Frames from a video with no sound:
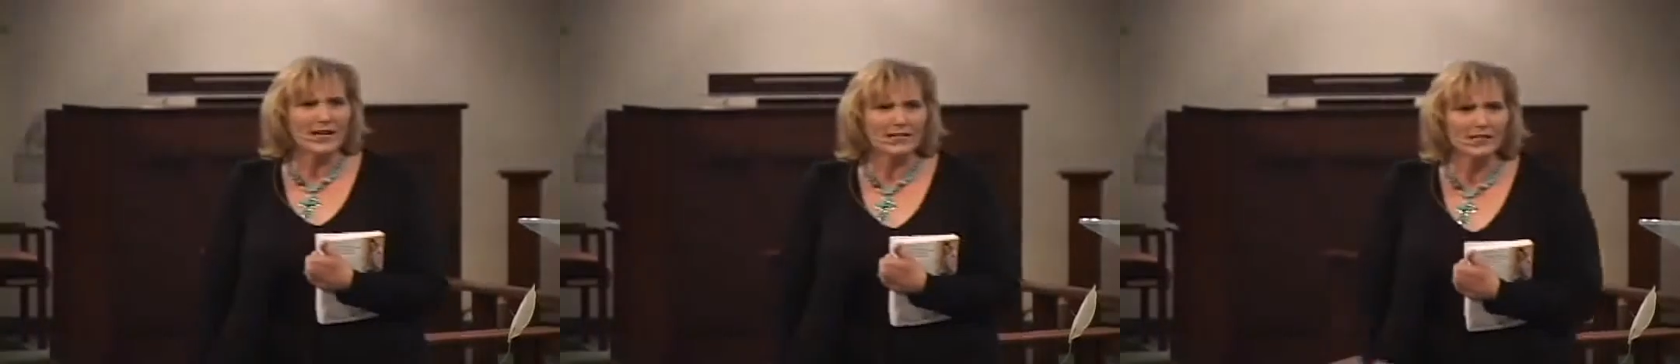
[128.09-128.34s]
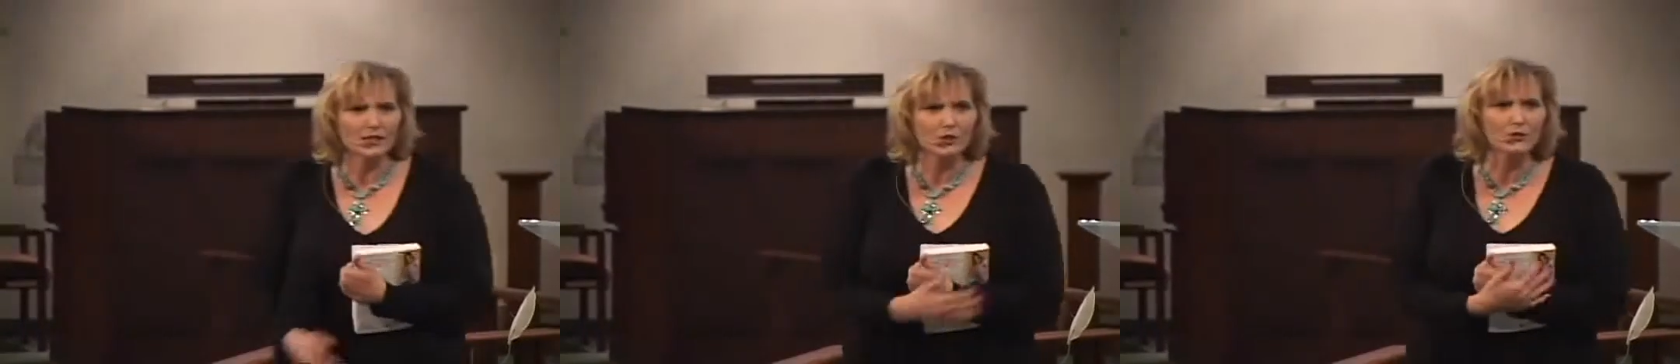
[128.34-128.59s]
what
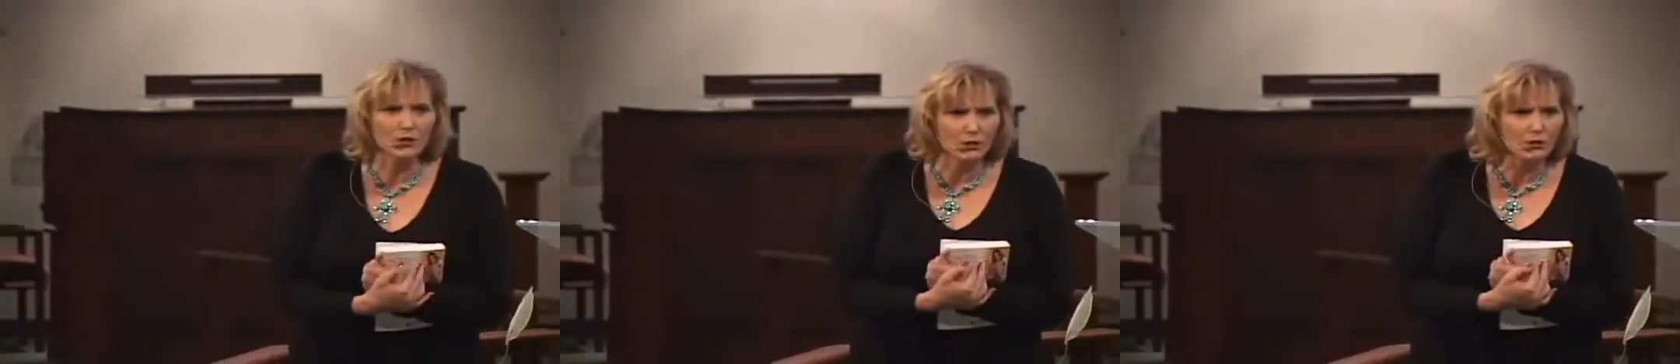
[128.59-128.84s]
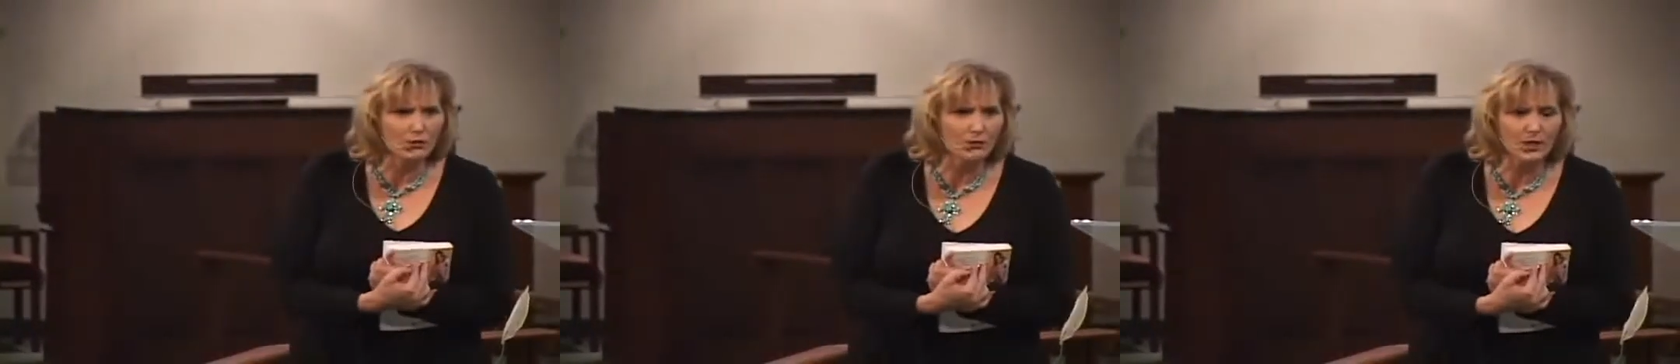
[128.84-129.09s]
did you
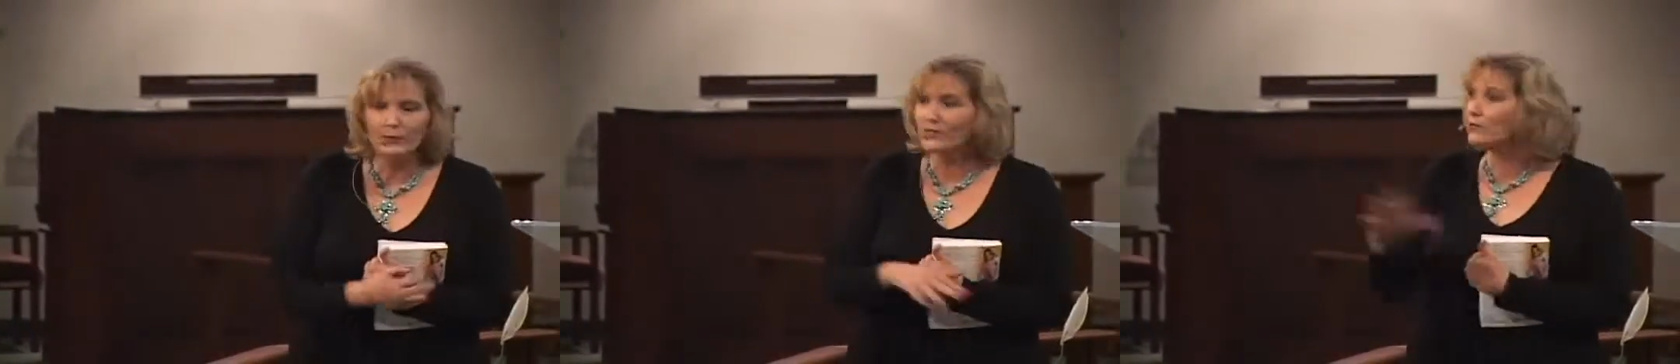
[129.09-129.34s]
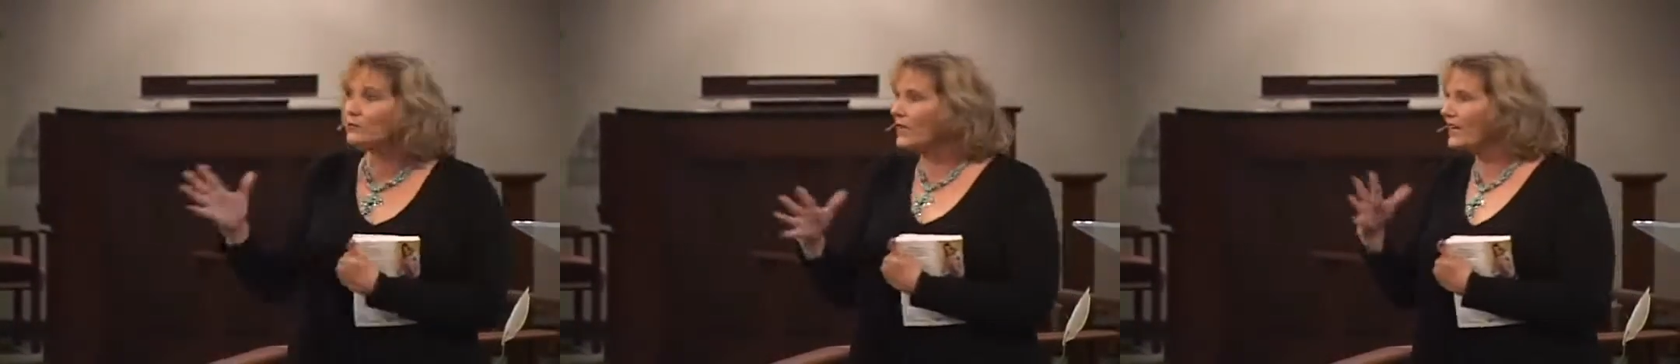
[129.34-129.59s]
do? There was
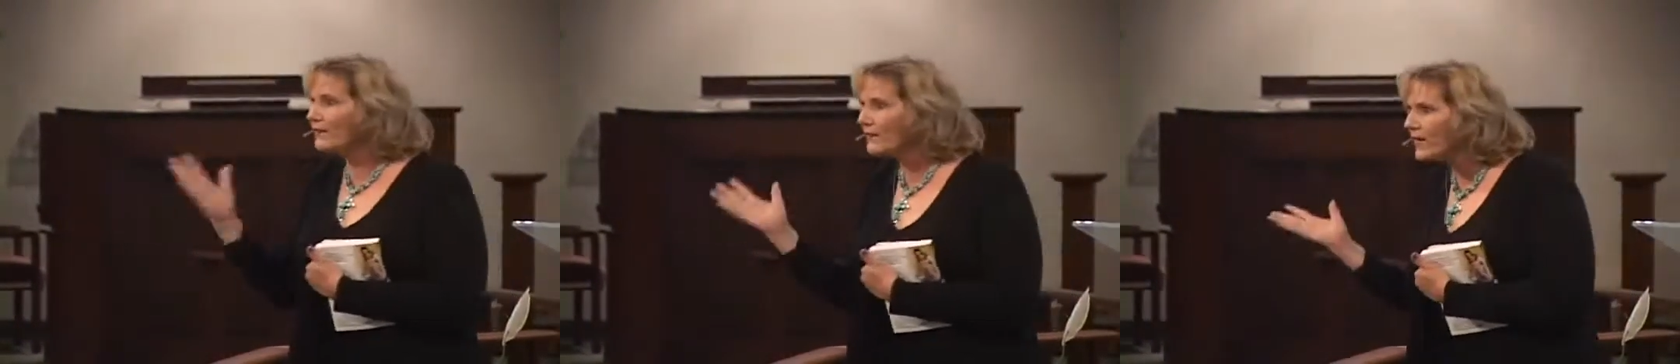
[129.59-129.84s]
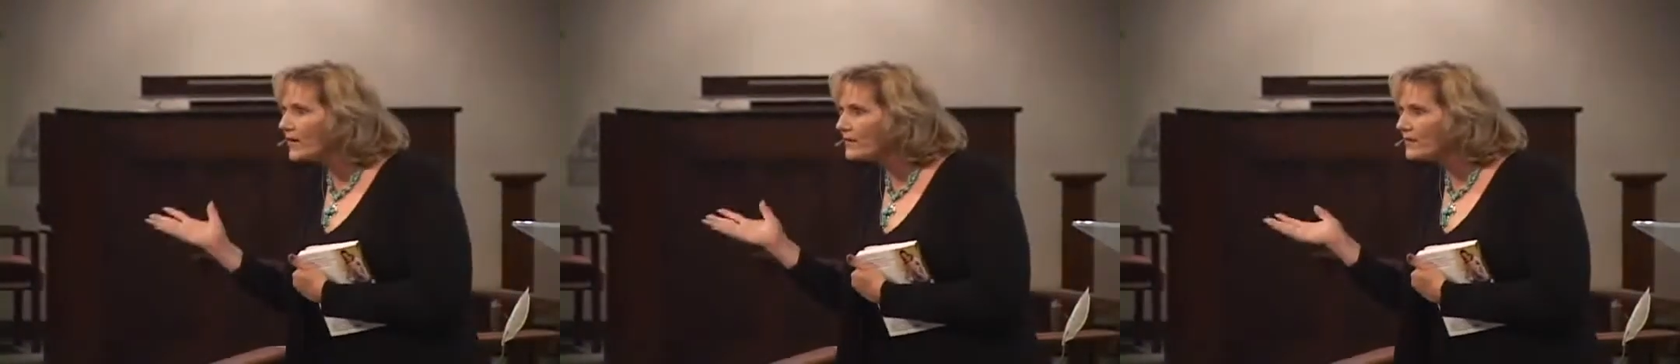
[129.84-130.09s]
no time for
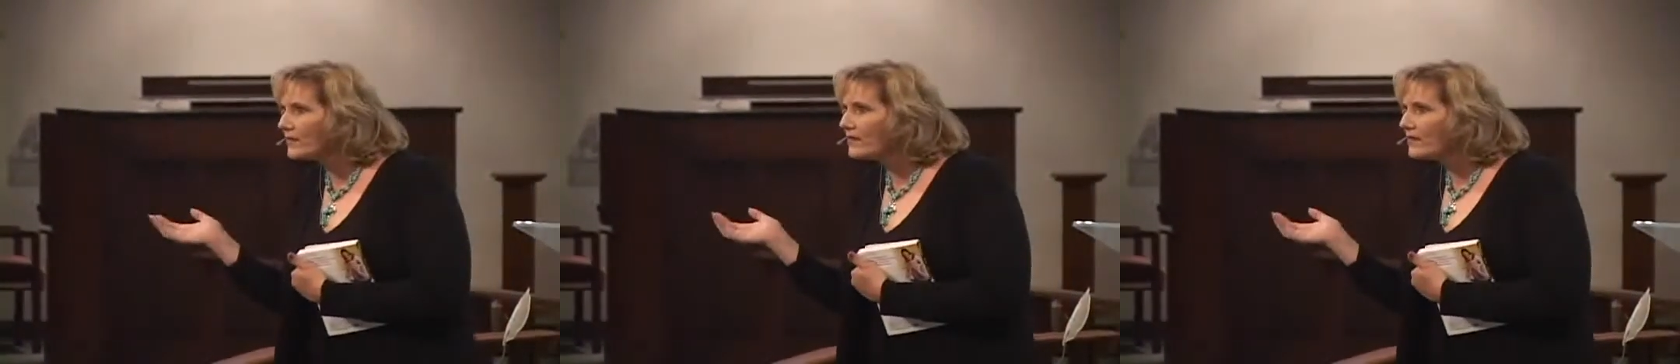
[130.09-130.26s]
that.